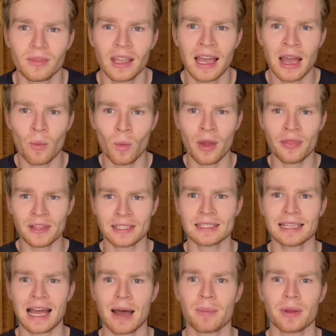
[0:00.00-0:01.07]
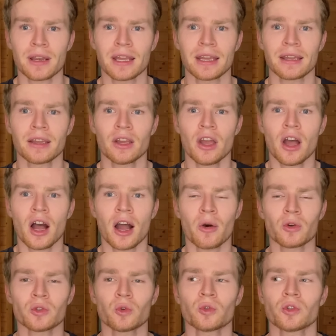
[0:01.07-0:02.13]
And when this is happening, I
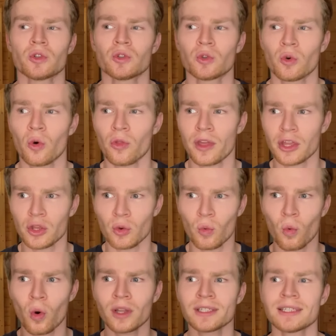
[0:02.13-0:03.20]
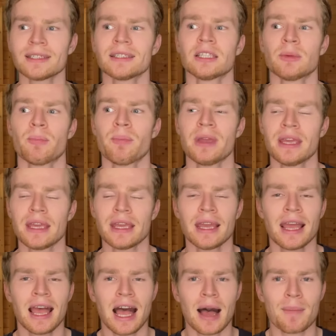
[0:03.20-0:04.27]
was also taught that you want it to be
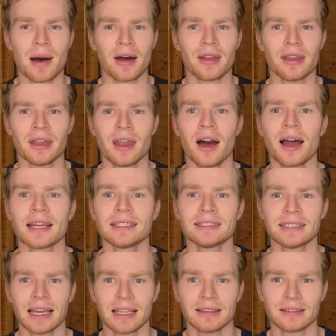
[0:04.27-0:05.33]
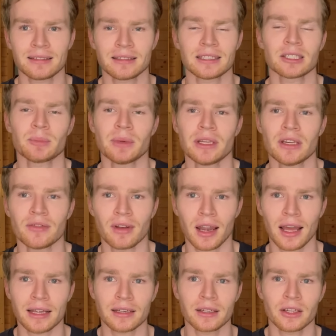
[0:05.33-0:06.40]
about 9/10 the speed of
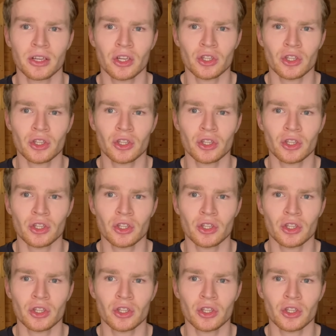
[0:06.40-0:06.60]
light.